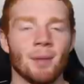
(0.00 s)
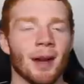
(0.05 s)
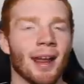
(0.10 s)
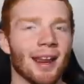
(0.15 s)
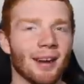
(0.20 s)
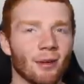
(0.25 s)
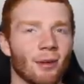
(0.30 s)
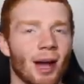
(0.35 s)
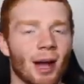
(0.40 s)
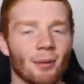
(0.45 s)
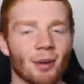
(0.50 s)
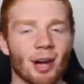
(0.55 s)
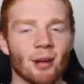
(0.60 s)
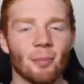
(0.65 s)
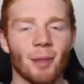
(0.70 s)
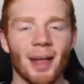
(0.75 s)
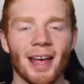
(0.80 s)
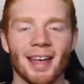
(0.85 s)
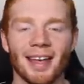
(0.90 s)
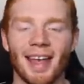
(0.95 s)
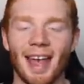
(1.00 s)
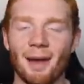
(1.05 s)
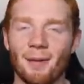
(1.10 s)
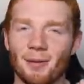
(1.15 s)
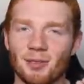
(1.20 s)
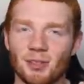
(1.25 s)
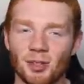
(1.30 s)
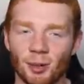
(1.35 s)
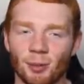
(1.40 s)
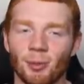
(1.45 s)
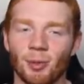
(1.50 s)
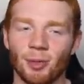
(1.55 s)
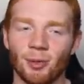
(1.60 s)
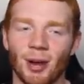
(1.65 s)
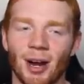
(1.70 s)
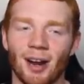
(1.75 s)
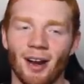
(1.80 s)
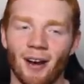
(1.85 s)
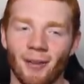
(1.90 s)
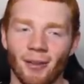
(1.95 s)
But anyway, I'm going to play a game of Triple
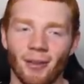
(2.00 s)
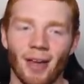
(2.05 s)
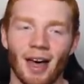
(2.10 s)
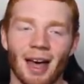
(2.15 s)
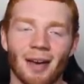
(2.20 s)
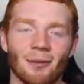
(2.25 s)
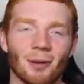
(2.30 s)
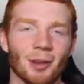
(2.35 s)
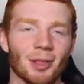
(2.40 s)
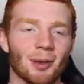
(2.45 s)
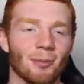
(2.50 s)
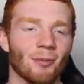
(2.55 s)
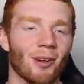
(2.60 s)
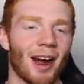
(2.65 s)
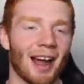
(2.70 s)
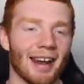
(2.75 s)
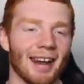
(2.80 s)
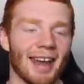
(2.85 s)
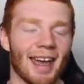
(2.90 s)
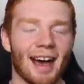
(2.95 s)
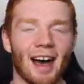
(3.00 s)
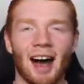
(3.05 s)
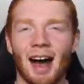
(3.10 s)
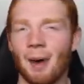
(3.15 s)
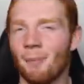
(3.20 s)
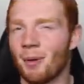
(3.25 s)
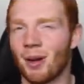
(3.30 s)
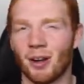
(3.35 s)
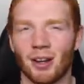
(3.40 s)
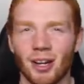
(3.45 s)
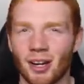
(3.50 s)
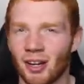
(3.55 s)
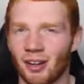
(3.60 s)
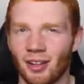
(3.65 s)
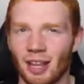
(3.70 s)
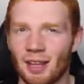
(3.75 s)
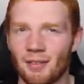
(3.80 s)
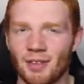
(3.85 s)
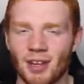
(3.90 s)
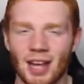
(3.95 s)
Threat online with him right now. I'm not going to
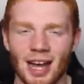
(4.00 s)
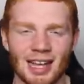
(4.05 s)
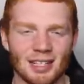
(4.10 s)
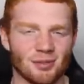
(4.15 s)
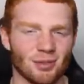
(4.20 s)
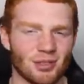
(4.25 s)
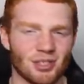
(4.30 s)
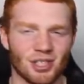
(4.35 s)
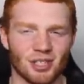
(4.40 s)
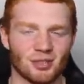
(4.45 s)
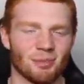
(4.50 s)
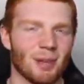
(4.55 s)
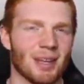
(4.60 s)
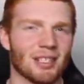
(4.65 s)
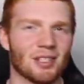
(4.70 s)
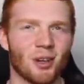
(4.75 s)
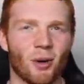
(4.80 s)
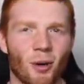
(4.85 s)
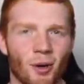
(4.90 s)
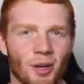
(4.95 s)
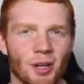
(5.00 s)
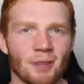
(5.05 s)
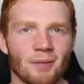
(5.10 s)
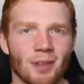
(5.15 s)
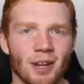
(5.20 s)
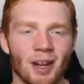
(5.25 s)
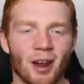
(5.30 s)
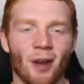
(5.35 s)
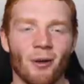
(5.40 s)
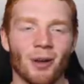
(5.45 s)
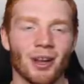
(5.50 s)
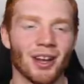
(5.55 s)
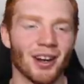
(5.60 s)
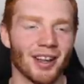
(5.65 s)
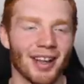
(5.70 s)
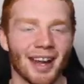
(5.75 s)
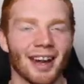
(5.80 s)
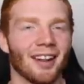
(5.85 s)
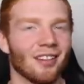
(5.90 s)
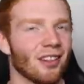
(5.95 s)
leave you guys with just me talking video. We're going to
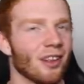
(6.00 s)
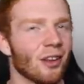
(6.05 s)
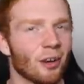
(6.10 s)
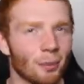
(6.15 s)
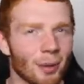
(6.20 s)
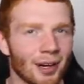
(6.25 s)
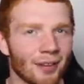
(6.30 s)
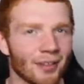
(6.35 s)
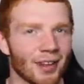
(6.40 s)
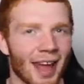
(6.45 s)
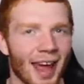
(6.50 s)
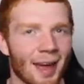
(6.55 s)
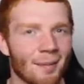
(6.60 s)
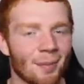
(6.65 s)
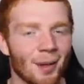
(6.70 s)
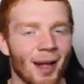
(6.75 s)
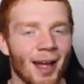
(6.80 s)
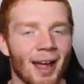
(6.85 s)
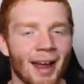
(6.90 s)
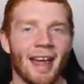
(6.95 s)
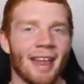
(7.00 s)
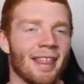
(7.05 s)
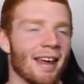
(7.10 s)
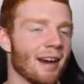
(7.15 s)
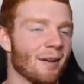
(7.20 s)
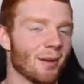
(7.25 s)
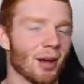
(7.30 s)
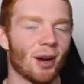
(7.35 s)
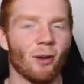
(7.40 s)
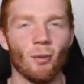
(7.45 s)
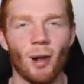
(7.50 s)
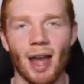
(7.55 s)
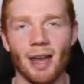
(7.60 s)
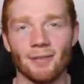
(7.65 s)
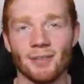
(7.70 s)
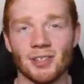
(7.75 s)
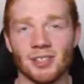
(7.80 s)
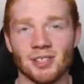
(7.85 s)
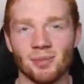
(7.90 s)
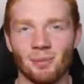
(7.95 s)
get a little bit of gameplay, and then I'm going to
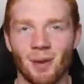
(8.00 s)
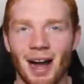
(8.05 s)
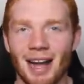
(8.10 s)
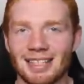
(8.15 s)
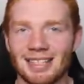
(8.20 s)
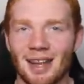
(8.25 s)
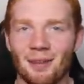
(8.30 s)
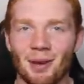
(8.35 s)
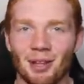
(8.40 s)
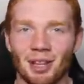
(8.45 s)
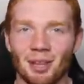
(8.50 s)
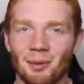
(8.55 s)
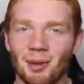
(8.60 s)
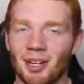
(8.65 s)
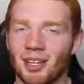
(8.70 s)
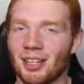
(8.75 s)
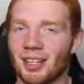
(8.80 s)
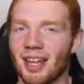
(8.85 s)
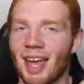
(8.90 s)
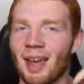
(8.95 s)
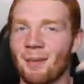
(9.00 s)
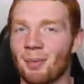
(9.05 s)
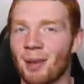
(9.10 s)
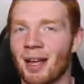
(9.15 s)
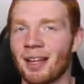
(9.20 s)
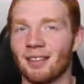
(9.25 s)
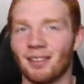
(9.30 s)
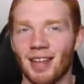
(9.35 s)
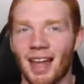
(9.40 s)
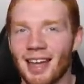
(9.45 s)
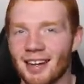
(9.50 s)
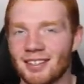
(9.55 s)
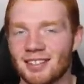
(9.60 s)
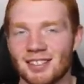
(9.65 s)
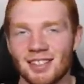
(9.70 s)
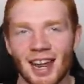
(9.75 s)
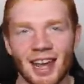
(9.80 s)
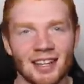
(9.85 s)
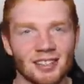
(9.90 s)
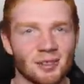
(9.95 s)
wait for some MyTeam Unlimited gameplay later
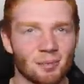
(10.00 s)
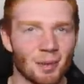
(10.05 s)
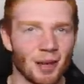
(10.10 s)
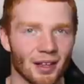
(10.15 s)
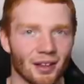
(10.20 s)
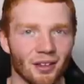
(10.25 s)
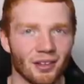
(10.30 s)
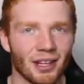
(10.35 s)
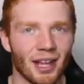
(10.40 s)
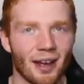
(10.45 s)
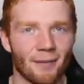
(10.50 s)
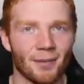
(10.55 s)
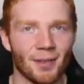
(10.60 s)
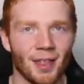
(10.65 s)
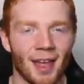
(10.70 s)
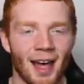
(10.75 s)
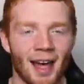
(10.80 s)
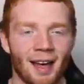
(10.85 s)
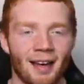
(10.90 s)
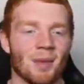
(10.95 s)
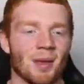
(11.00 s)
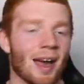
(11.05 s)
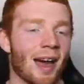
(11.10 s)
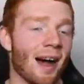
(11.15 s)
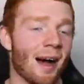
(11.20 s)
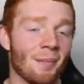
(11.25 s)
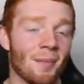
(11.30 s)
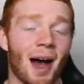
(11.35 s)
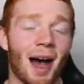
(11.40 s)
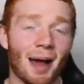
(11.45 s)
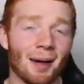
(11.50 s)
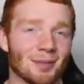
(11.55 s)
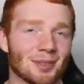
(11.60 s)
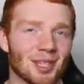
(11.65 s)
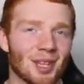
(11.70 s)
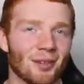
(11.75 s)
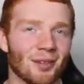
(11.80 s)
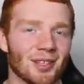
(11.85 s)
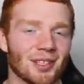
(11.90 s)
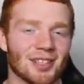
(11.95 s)
today, so be on the lookout for that. Yeah, I'm hyped to
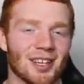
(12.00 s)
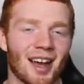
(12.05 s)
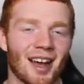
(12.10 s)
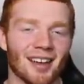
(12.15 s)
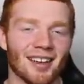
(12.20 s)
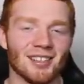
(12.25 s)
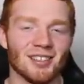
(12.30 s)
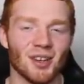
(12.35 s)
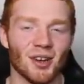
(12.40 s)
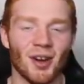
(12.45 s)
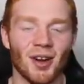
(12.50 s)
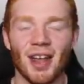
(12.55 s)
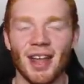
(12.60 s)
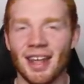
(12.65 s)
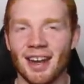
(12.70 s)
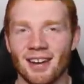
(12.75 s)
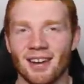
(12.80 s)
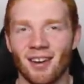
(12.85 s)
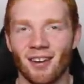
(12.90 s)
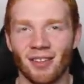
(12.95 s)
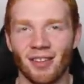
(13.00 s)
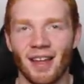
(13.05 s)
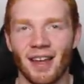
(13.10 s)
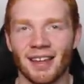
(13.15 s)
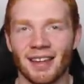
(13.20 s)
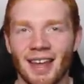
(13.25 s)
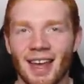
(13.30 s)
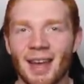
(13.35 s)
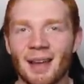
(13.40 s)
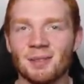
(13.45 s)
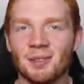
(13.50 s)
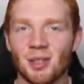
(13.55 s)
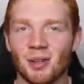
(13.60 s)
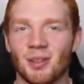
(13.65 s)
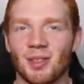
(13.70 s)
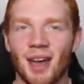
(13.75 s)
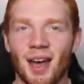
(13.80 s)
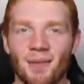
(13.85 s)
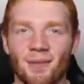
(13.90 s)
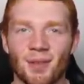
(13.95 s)
see what this card can do in an online game, so
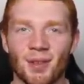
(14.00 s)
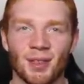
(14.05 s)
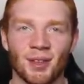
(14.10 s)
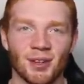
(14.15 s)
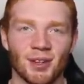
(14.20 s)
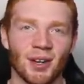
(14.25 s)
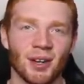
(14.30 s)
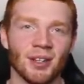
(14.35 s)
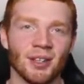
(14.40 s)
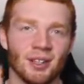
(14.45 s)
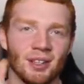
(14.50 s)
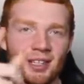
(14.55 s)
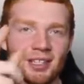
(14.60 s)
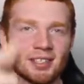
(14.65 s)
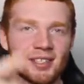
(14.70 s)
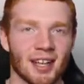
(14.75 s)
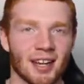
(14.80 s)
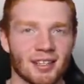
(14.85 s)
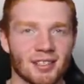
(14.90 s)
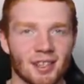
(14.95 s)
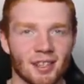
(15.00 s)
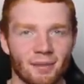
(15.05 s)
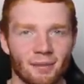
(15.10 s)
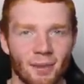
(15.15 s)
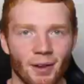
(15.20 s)
without further ado, let's get into the